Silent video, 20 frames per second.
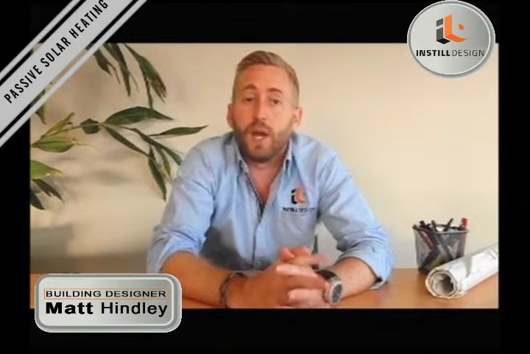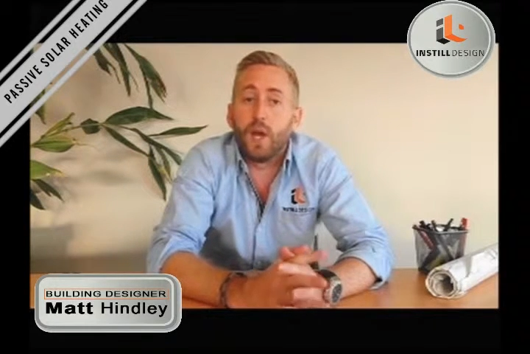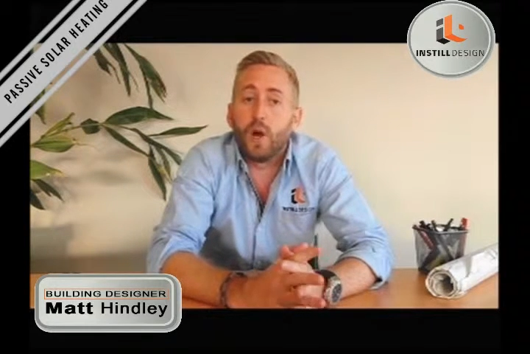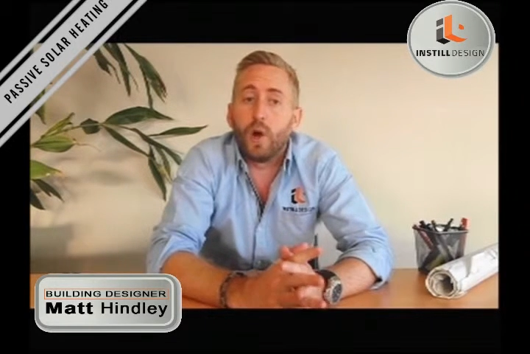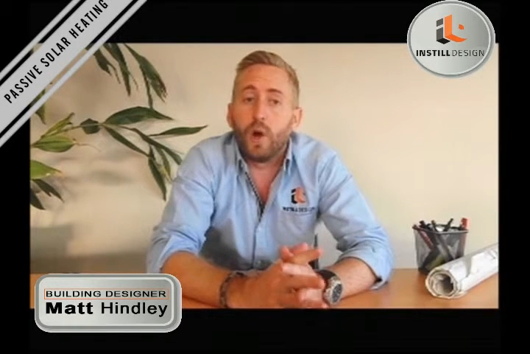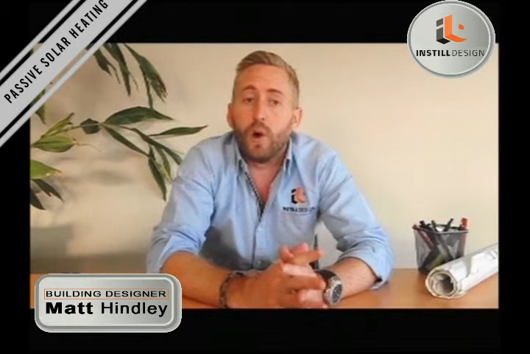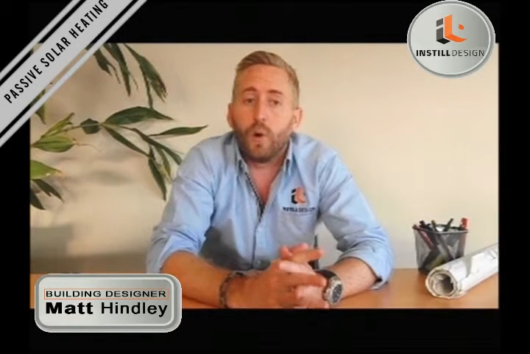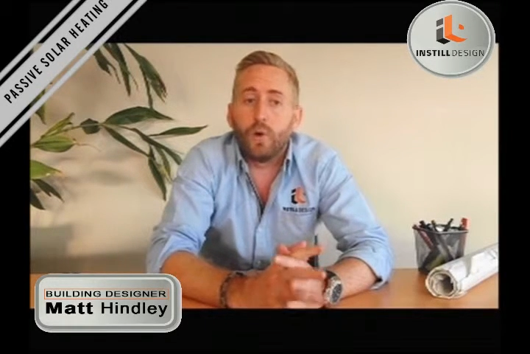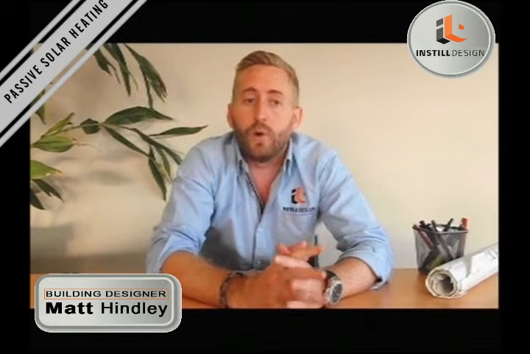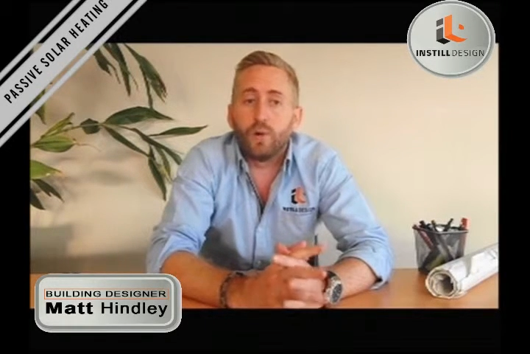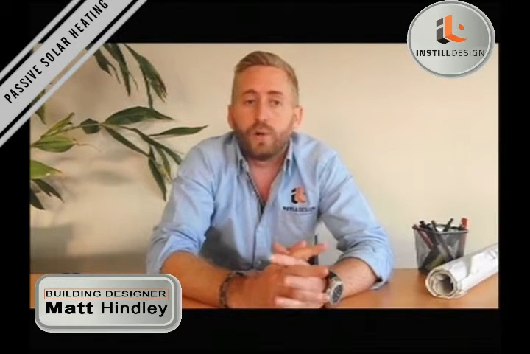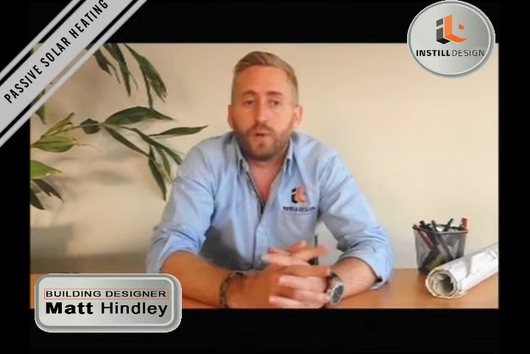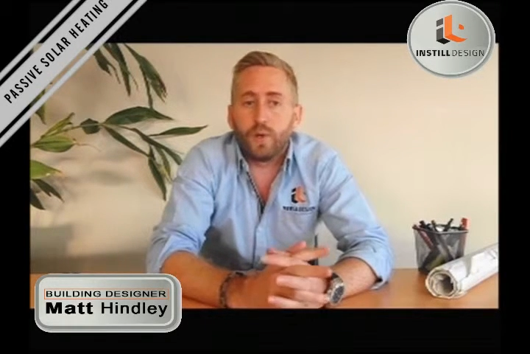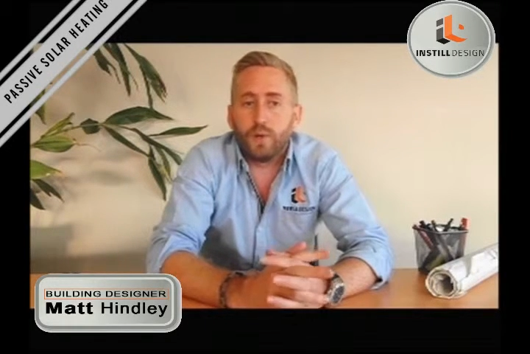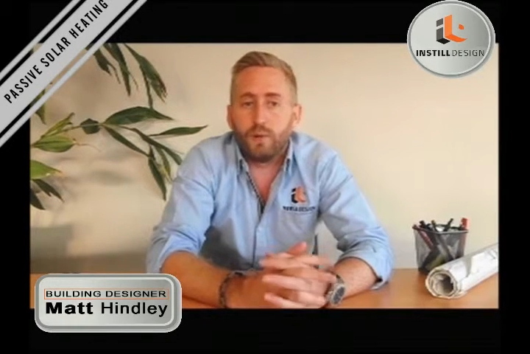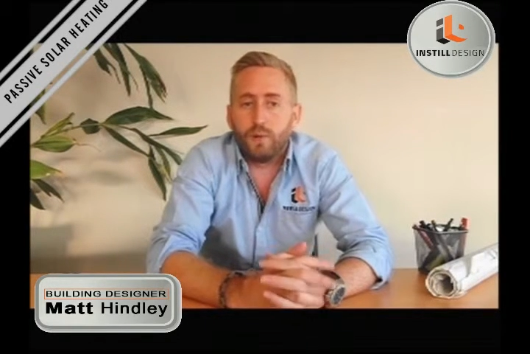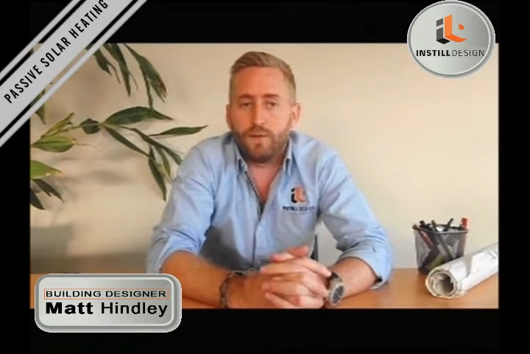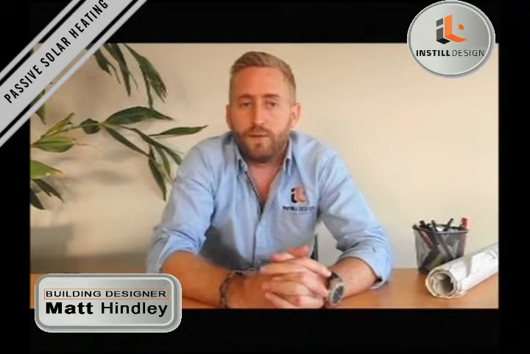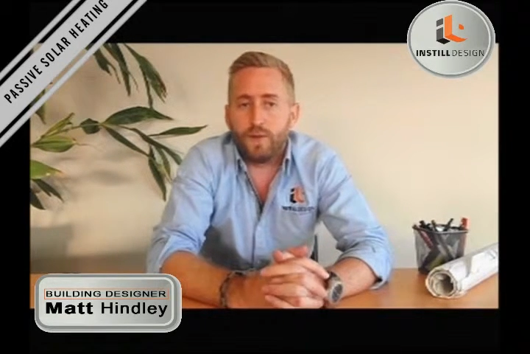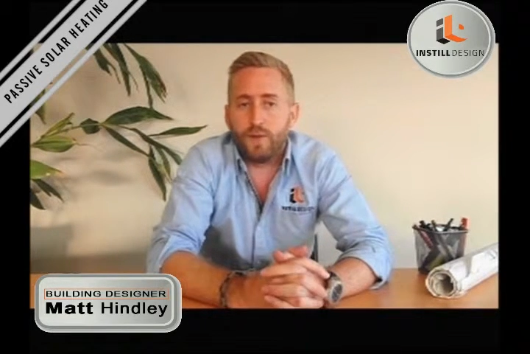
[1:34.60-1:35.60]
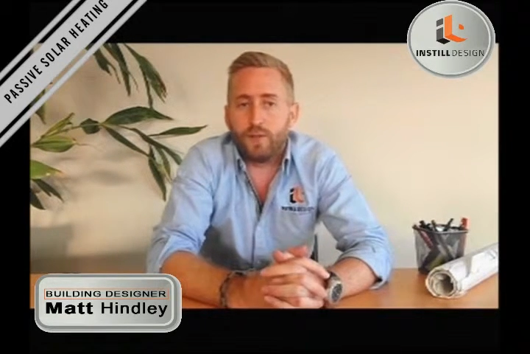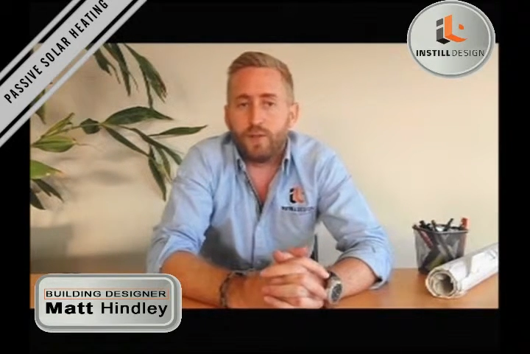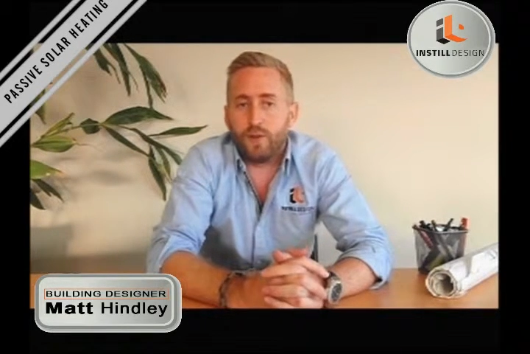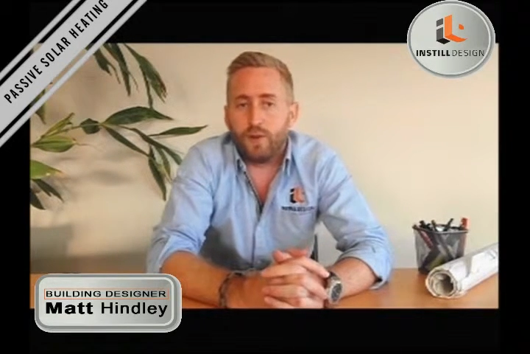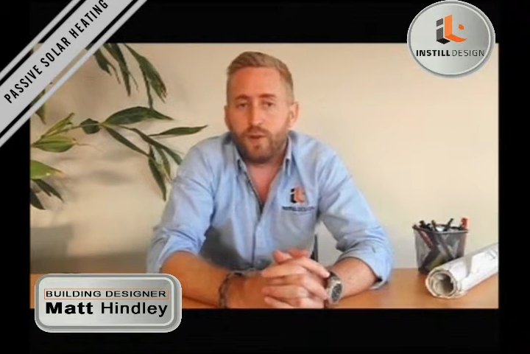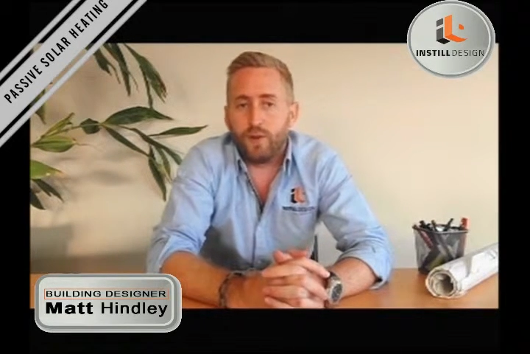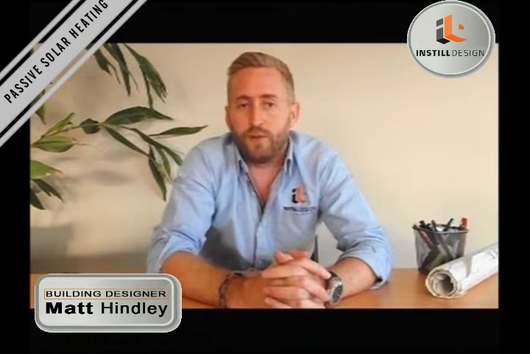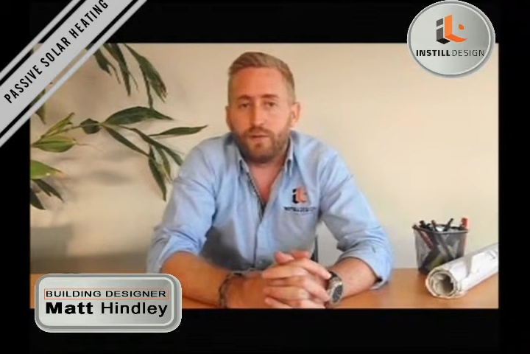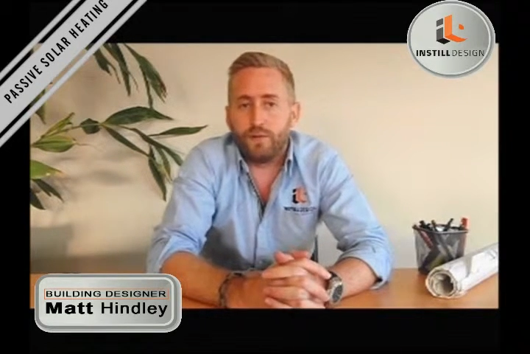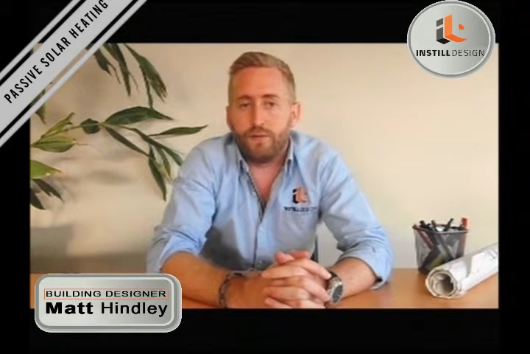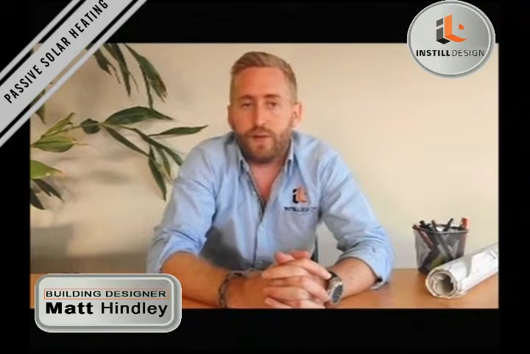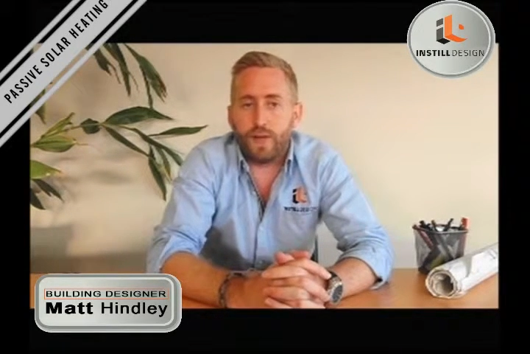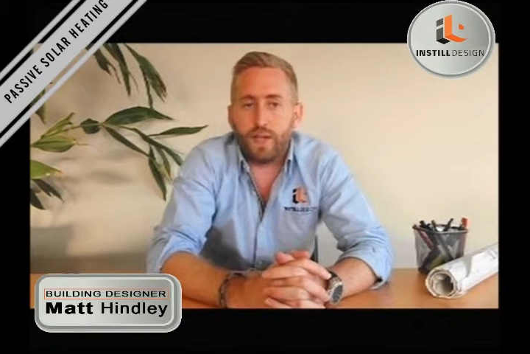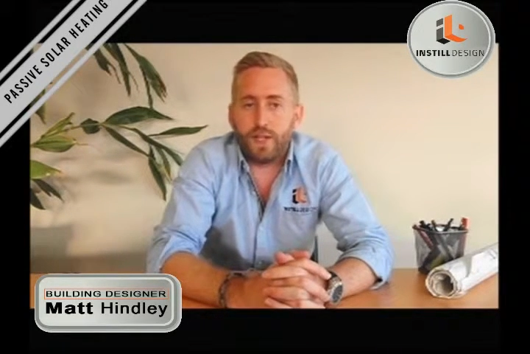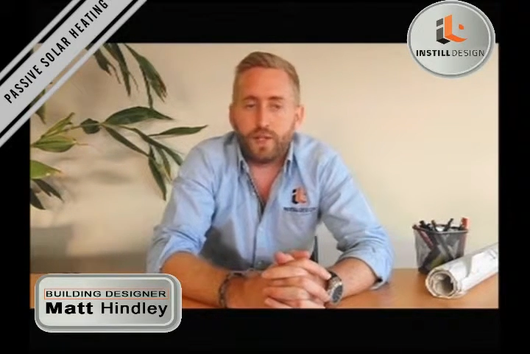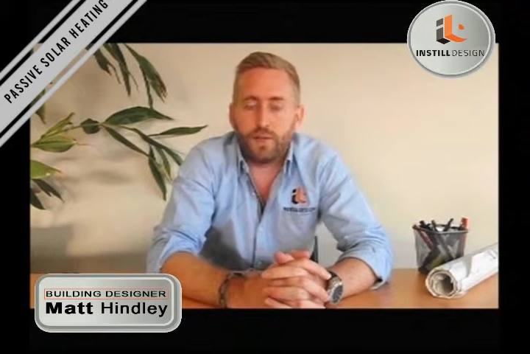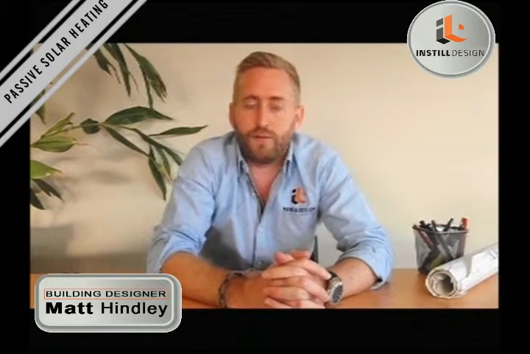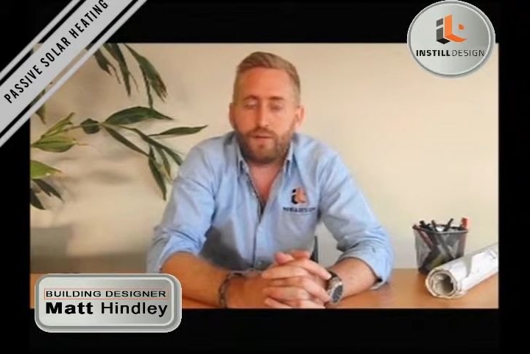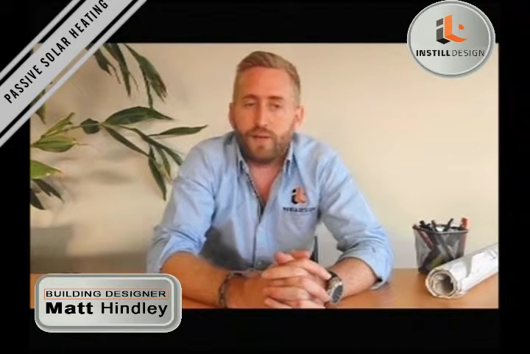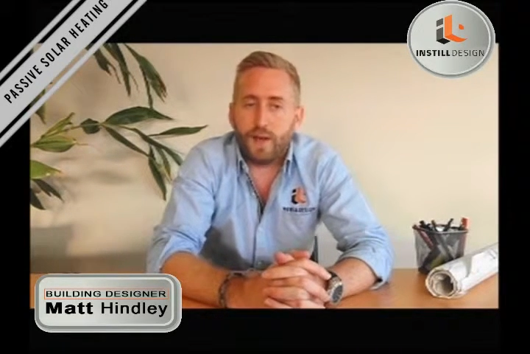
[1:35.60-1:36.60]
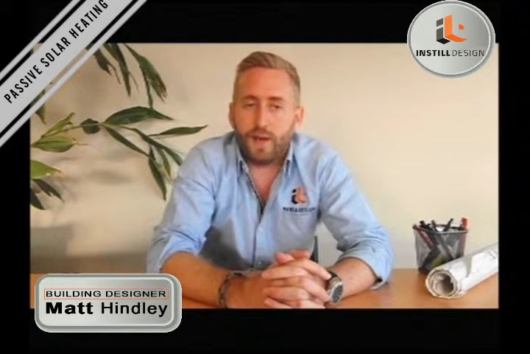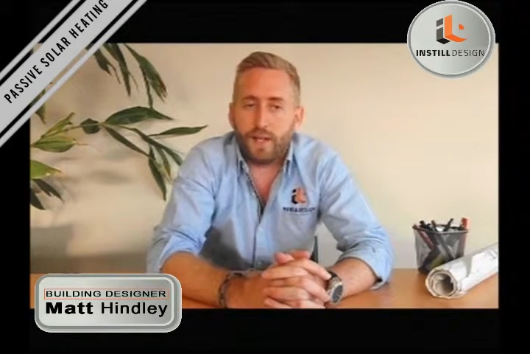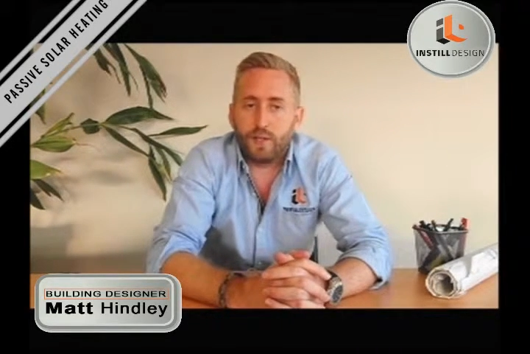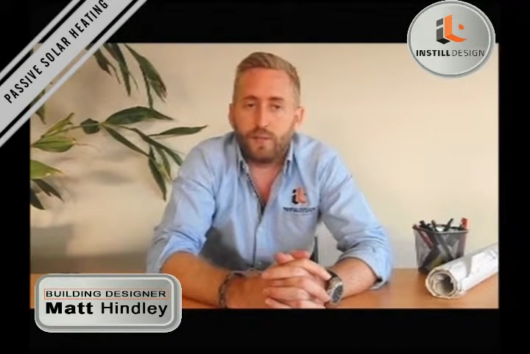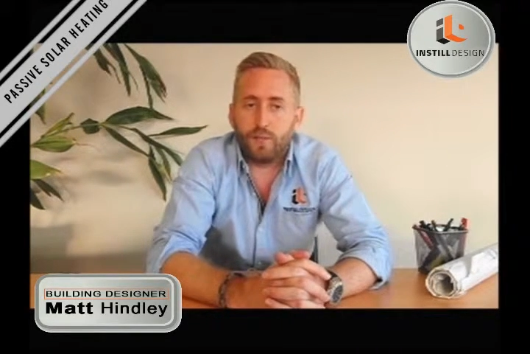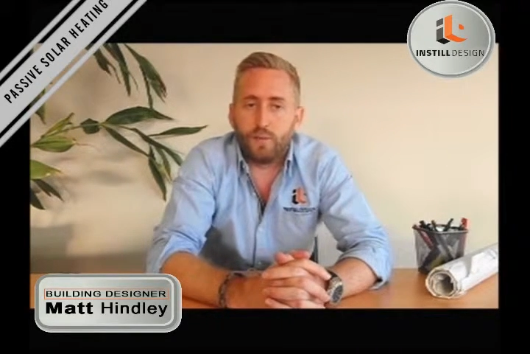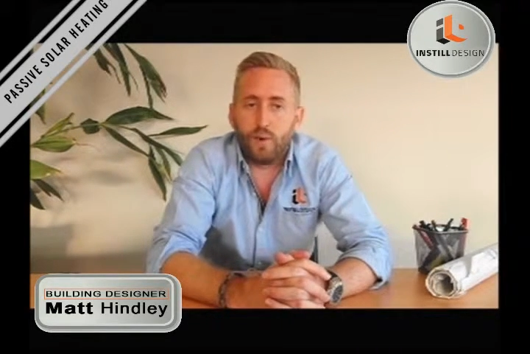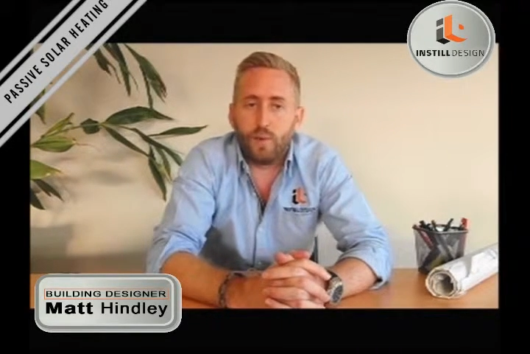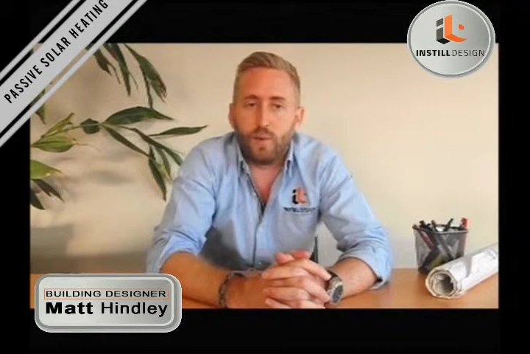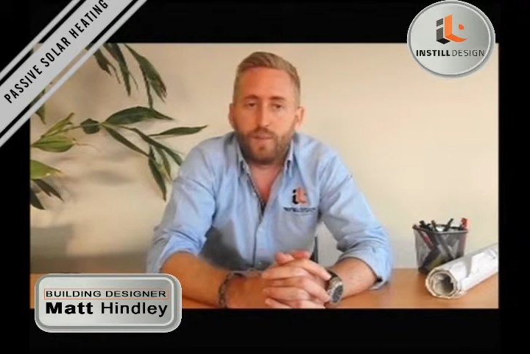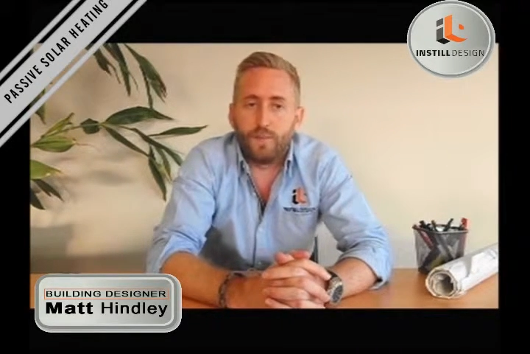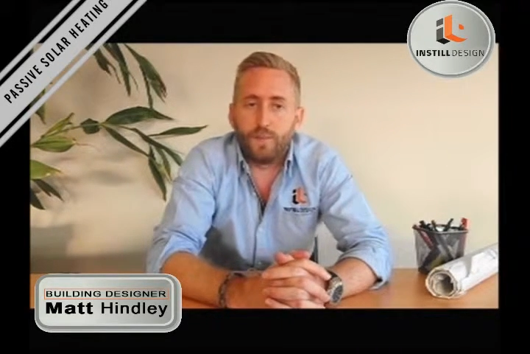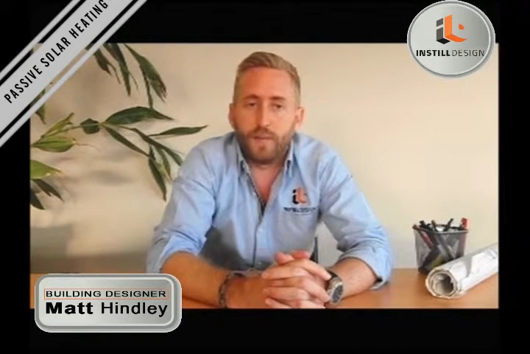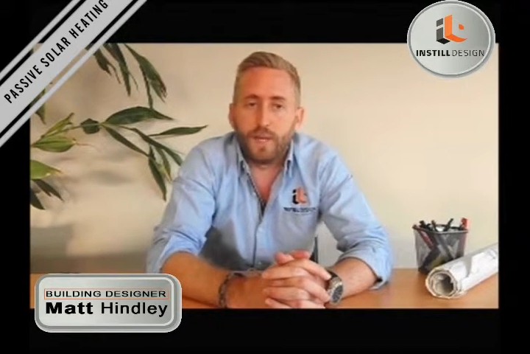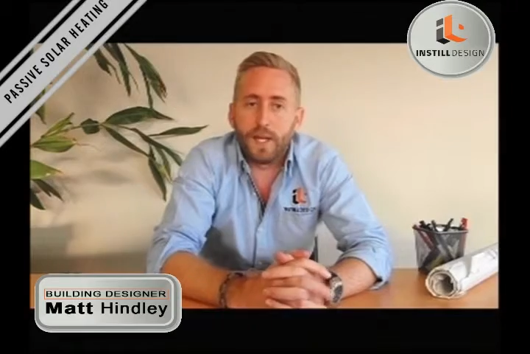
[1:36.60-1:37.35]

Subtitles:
also with an internal feature face wall,